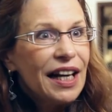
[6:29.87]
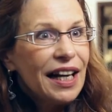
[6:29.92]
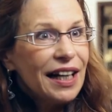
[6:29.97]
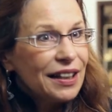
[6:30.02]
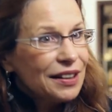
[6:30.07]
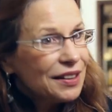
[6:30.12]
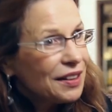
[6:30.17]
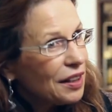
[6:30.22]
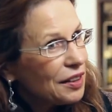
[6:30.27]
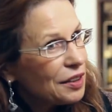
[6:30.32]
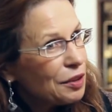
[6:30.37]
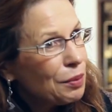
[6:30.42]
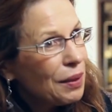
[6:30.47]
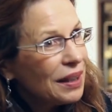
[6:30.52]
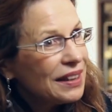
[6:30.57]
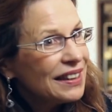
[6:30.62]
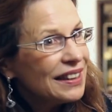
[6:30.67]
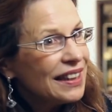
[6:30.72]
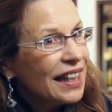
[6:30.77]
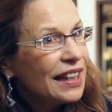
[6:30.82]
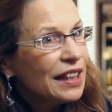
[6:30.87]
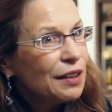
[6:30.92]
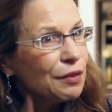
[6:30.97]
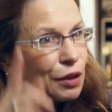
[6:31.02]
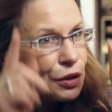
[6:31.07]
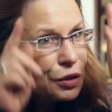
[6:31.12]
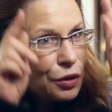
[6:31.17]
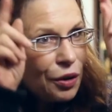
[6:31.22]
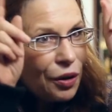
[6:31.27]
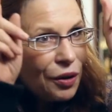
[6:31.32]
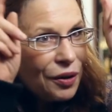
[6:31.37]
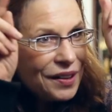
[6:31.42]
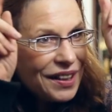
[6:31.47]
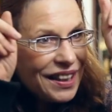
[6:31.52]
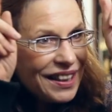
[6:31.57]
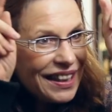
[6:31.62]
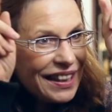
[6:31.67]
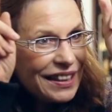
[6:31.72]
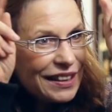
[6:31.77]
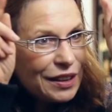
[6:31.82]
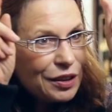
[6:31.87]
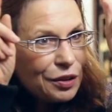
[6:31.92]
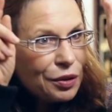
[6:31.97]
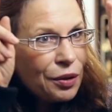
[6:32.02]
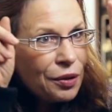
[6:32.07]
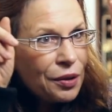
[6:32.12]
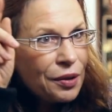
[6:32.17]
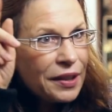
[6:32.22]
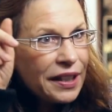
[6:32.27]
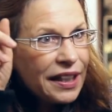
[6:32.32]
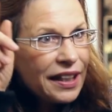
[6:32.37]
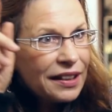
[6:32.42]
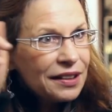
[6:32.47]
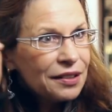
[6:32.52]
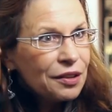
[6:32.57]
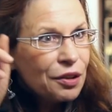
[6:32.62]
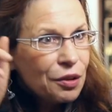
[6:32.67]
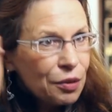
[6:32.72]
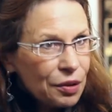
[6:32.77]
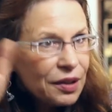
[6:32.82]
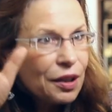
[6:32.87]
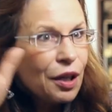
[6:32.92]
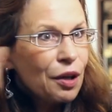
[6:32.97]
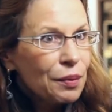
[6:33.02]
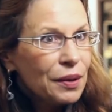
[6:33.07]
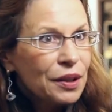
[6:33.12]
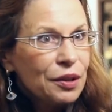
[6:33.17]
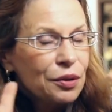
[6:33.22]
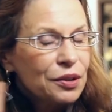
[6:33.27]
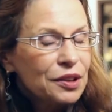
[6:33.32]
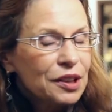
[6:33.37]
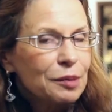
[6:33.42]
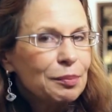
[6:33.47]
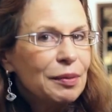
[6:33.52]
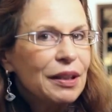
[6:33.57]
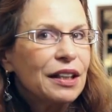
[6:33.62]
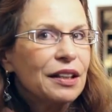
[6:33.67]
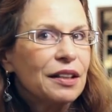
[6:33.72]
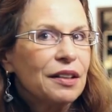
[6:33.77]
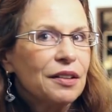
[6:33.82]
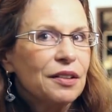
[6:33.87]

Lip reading: as on the one side he was called Nestorian, or now we don't speak